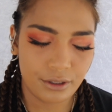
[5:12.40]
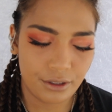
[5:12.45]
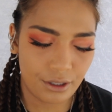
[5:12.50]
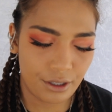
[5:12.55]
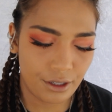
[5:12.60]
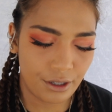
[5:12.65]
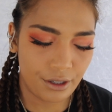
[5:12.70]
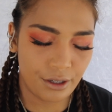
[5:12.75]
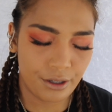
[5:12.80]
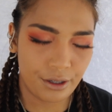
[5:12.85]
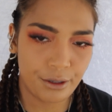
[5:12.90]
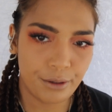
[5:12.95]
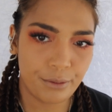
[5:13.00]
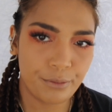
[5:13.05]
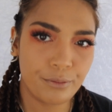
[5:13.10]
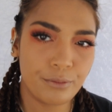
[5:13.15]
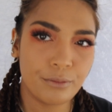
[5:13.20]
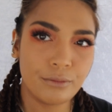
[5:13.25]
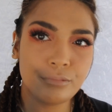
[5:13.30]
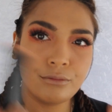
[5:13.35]

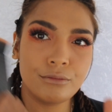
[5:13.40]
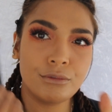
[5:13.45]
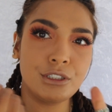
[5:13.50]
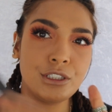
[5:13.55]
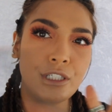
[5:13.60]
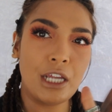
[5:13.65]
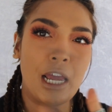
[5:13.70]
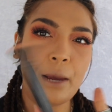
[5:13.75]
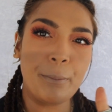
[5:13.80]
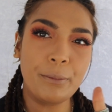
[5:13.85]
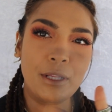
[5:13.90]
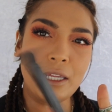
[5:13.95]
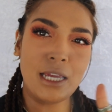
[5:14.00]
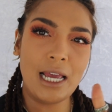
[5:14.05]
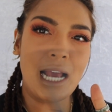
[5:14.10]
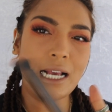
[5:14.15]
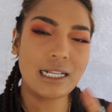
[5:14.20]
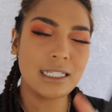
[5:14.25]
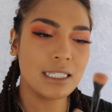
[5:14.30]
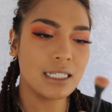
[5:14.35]
Tap the
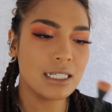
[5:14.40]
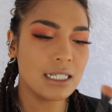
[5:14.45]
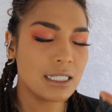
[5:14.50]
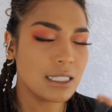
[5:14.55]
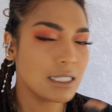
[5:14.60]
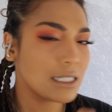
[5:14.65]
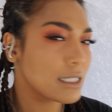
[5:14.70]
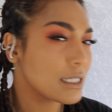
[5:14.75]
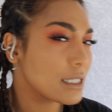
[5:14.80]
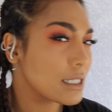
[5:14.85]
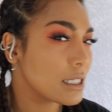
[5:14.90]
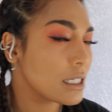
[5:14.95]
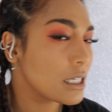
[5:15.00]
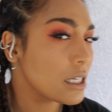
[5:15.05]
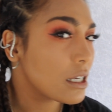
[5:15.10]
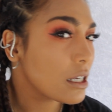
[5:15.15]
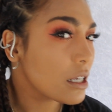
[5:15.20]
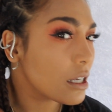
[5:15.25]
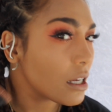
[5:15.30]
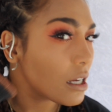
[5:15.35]
axis
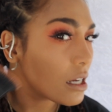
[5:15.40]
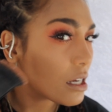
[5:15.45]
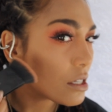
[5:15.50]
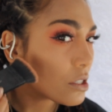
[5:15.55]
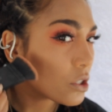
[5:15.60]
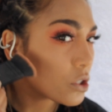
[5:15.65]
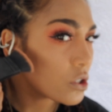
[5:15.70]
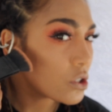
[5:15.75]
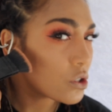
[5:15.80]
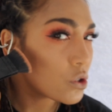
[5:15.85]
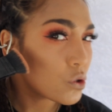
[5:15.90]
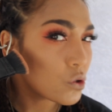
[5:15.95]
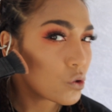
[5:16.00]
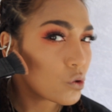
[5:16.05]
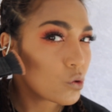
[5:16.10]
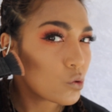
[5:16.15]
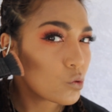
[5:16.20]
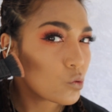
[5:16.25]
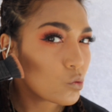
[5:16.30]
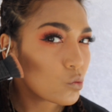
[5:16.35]
and
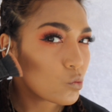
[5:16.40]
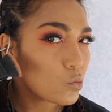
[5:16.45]
just